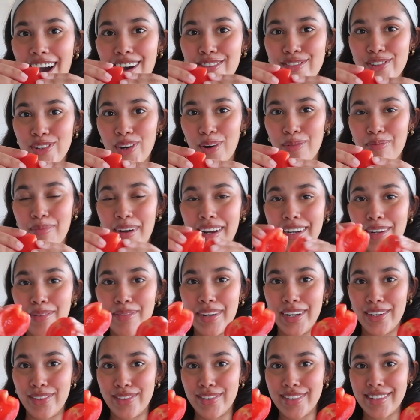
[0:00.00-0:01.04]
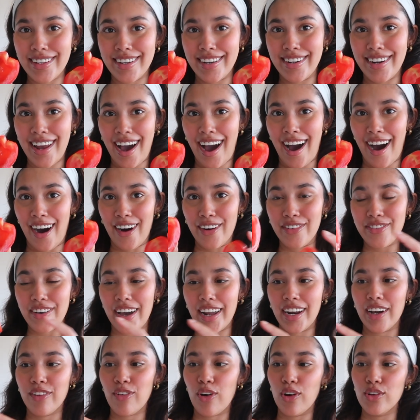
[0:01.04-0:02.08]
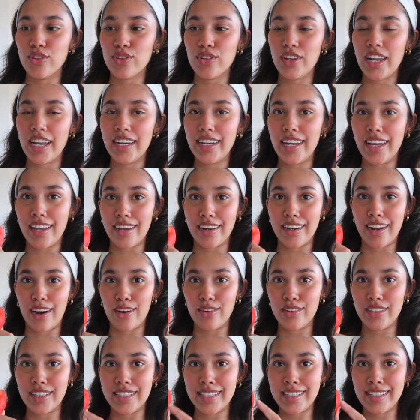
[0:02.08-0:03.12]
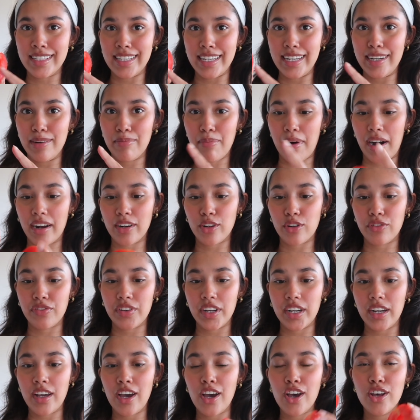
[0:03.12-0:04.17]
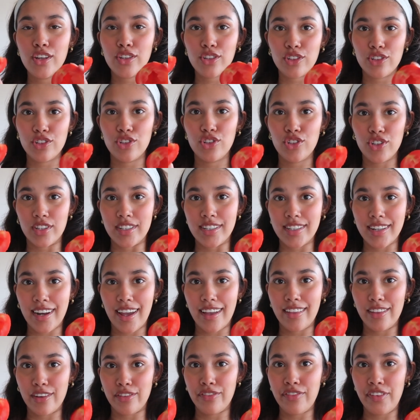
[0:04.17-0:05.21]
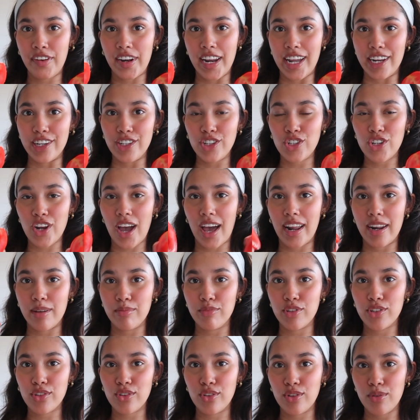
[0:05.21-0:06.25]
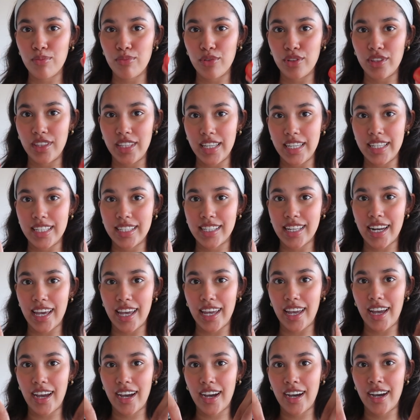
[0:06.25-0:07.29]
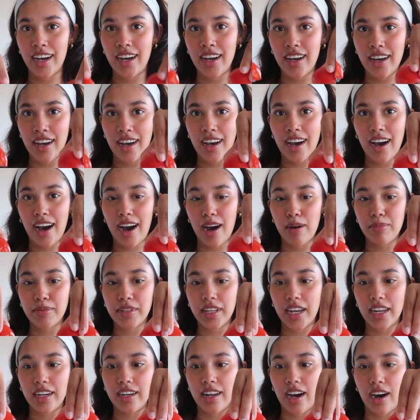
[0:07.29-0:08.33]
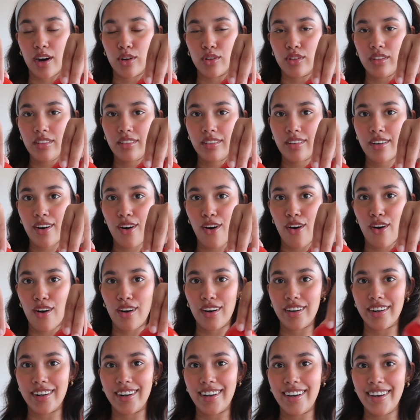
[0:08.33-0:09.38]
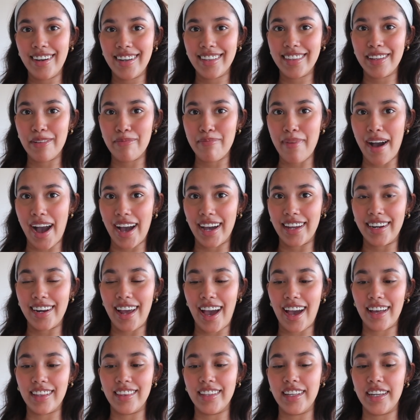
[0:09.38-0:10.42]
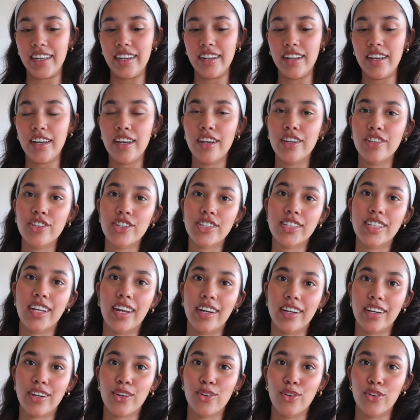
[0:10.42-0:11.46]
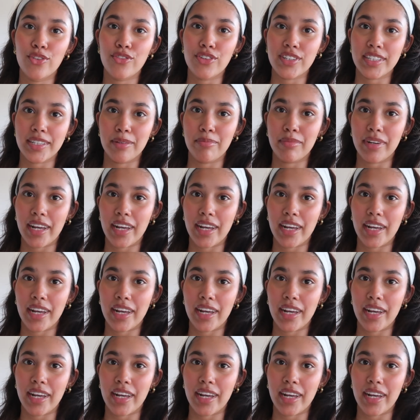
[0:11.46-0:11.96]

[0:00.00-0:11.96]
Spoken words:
I've chopped my tomatoes in half, and I've also like taken out the seed part of it, so it's just like the flesh, and I'm just going to put these like upside down on the pan and then just let it cook for some